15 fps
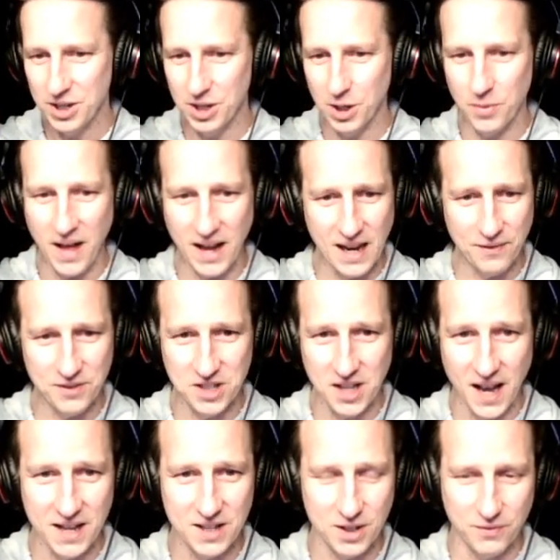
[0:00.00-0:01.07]
you know, that left
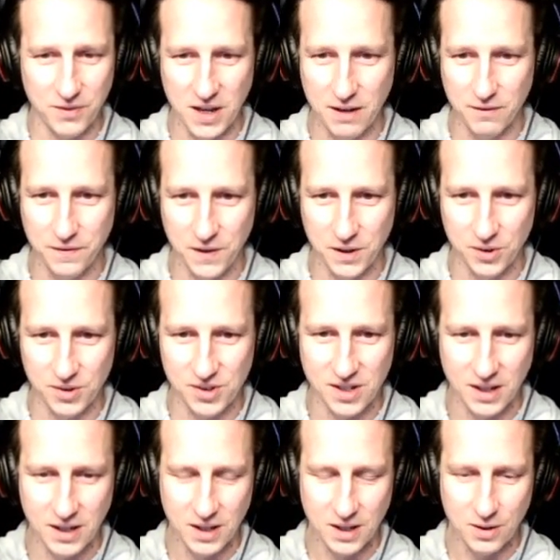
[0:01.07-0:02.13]
side of the infield,
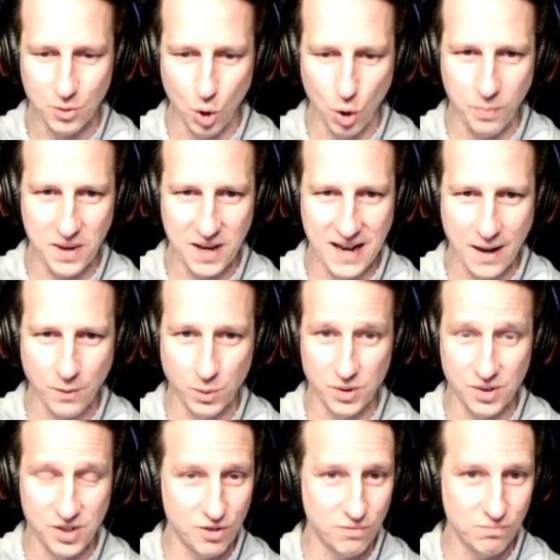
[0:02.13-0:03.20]
Norby and
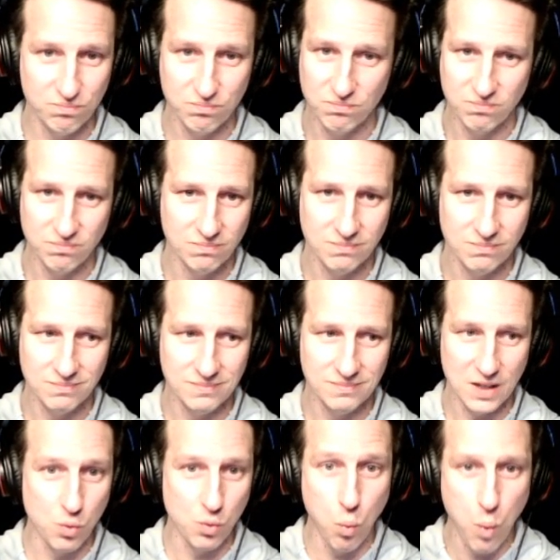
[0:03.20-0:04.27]
Edwards,
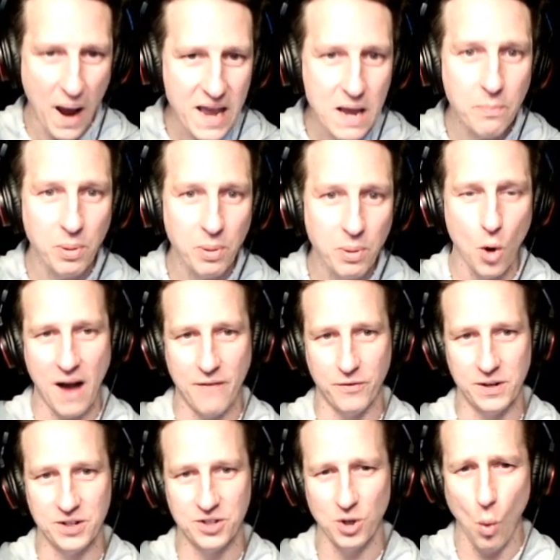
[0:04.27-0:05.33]
is way below
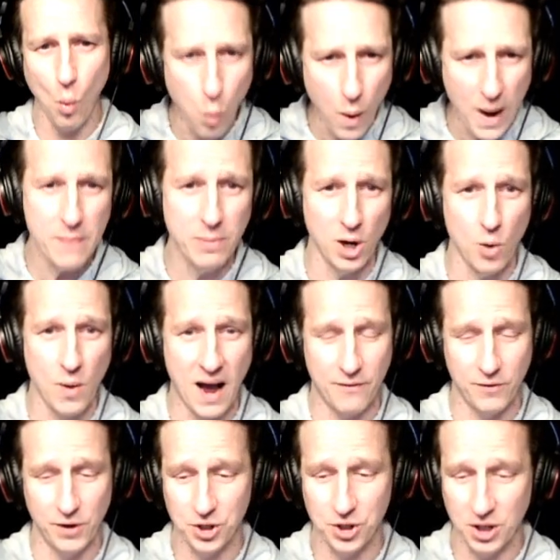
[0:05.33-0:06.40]
average, way below
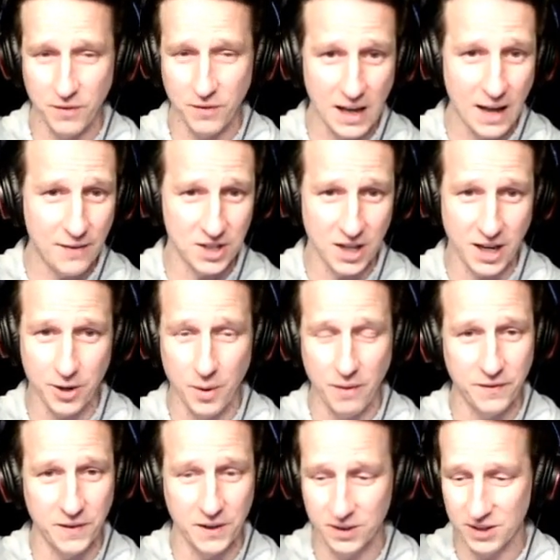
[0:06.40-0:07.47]
average. And if your left side of your
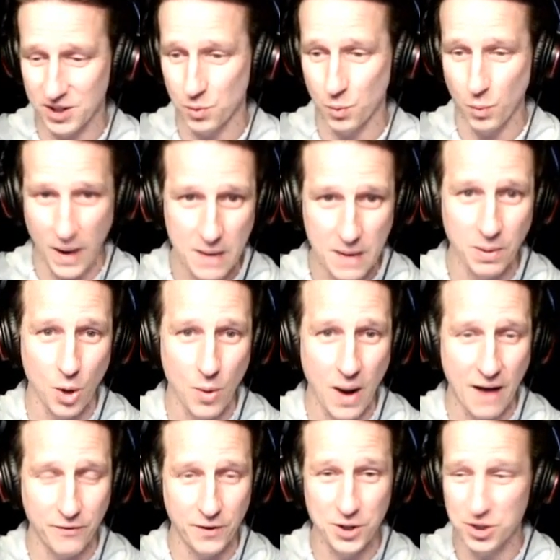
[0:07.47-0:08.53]
infield is way below
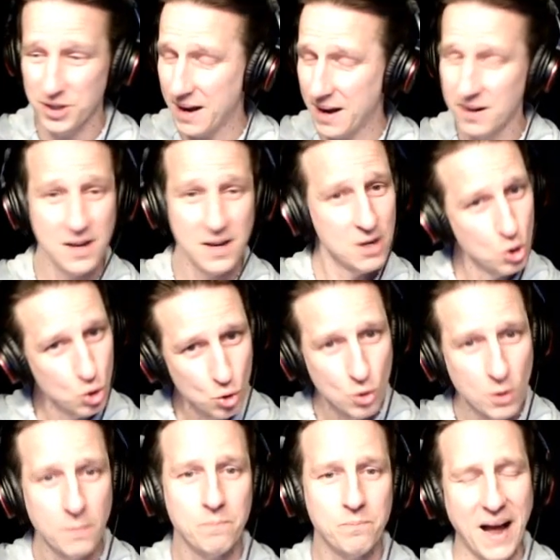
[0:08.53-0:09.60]
average, then
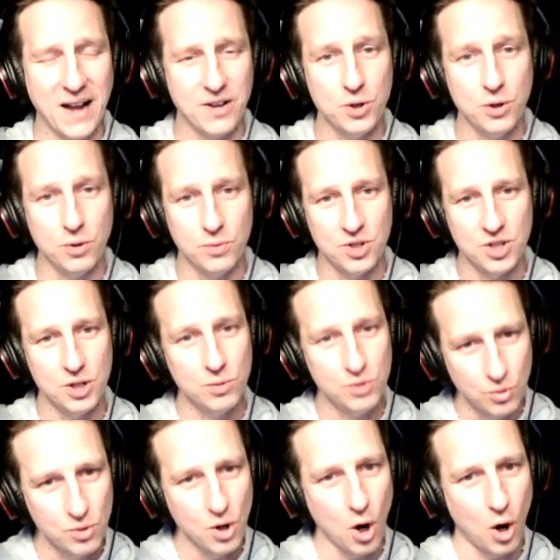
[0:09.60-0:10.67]

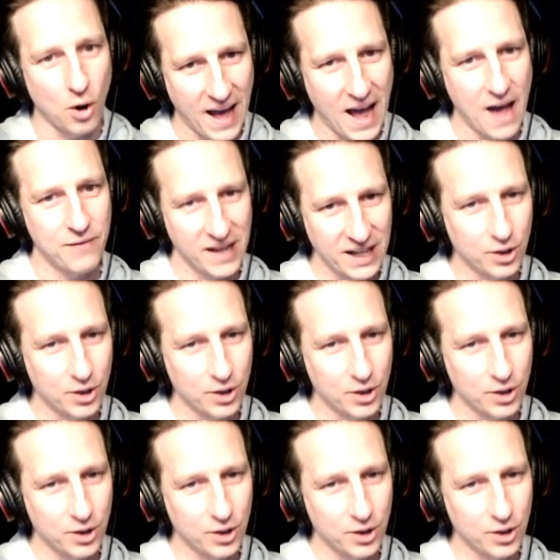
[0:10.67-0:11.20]
bad news, you do